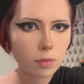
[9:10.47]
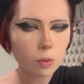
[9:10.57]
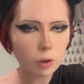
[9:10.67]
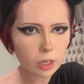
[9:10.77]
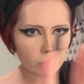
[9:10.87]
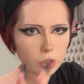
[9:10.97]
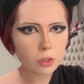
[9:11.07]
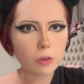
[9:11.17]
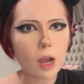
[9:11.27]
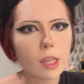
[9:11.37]
We're gonna
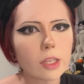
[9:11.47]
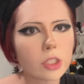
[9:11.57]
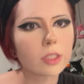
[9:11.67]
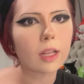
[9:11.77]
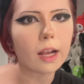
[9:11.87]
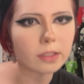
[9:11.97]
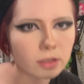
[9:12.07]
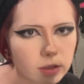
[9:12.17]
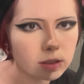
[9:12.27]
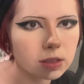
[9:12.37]
do eyelashes last
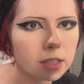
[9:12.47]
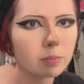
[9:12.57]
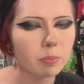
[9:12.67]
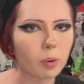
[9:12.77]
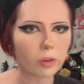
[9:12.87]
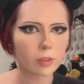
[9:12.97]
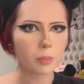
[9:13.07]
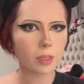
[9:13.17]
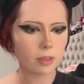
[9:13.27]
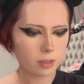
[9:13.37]
because they bother
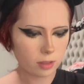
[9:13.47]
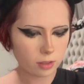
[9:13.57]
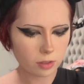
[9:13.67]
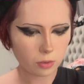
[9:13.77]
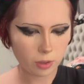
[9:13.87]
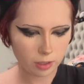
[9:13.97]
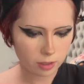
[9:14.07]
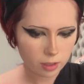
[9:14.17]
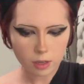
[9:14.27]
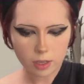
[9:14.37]
me and they're
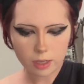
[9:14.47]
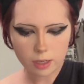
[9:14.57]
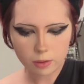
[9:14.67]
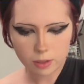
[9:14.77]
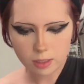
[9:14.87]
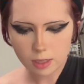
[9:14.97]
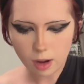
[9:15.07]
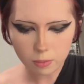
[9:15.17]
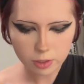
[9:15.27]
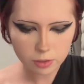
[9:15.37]
annoying. Okay, anyways,
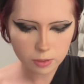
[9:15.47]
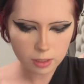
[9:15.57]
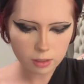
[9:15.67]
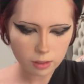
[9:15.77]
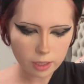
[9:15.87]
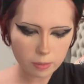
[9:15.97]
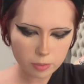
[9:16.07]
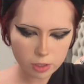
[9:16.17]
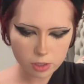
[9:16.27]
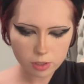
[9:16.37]
now we're doing
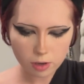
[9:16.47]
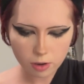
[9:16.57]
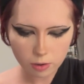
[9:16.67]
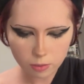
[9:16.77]
lips. So